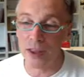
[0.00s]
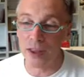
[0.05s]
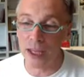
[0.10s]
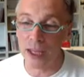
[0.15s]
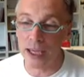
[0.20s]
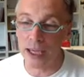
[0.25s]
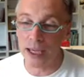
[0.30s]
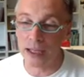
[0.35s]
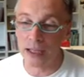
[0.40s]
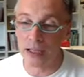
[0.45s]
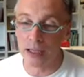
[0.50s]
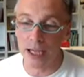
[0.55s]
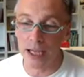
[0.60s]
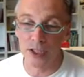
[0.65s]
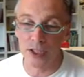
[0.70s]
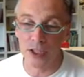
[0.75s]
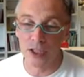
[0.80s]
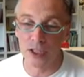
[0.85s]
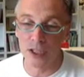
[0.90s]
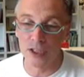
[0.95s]
the
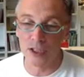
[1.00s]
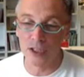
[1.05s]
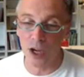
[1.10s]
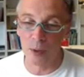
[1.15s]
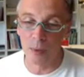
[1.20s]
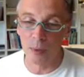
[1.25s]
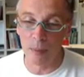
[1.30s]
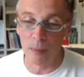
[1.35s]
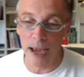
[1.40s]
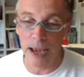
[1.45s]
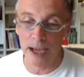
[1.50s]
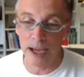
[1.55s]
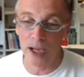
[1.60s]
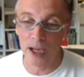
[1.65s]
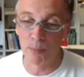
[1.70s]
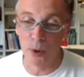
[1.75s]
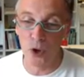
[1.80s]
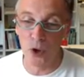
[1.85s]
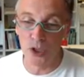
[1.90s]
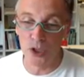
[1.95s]
lectures. I'm a Mac
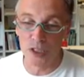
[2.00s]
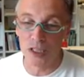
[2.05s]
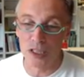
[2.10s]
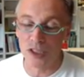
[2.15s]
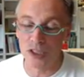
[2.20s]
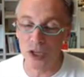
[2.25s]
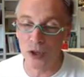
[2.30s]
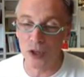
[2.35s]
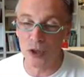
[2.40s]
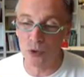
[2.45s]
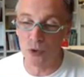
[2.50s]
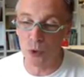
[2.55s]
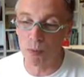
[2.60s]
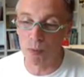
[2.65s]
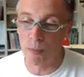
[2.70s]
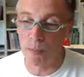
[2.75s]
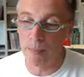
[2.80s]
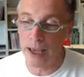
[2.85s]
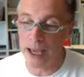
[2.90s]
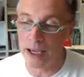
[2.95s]
person, so they're all
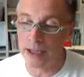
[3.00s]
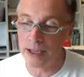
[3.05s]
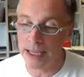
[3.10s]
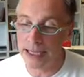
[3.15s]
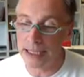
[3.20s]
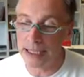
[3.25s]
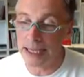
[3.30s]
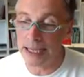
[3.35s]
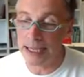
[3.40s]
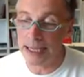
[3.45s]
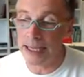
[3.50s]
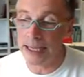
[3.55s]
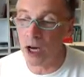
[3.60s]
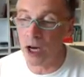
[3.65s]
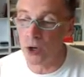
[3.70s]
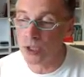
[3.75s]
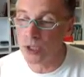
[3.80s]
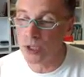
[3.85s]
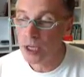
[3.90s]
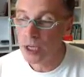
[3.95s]
prepared in
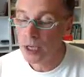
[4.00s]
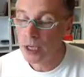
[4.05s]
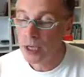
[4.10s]
Keynote,